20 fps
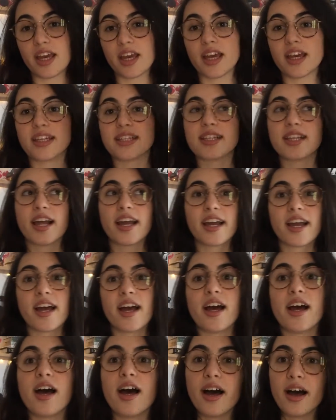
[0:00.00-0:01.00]
It's like
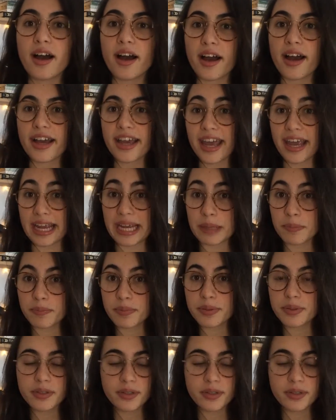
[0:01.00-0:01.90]
a cape.